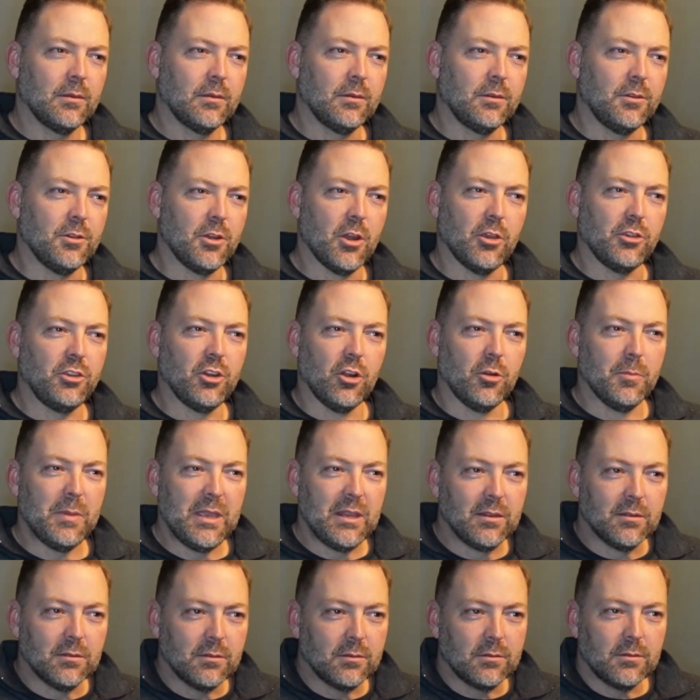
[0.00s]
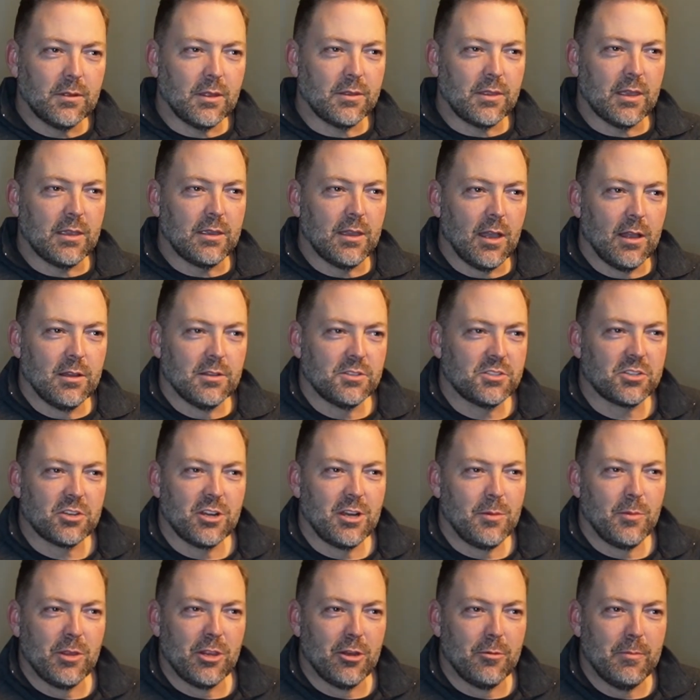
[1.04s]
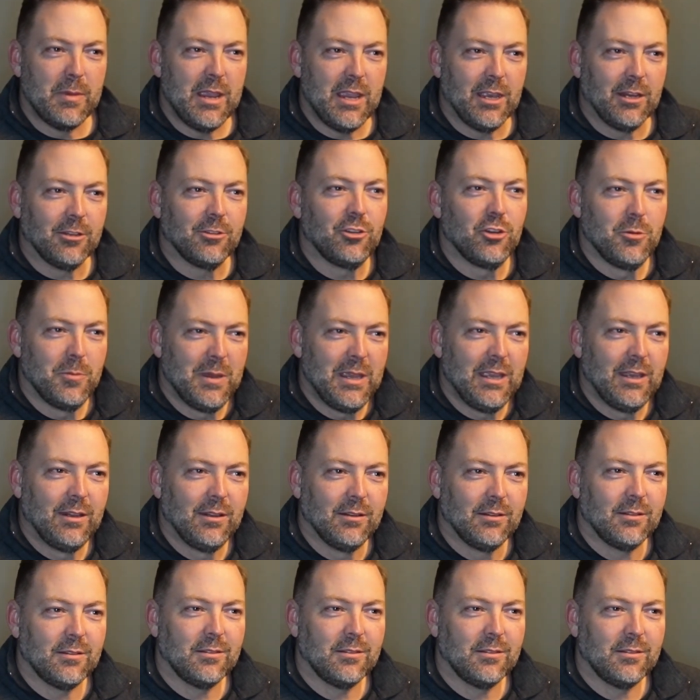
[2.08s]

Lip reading: You don't mean that they yell and scream and they're mean. You mean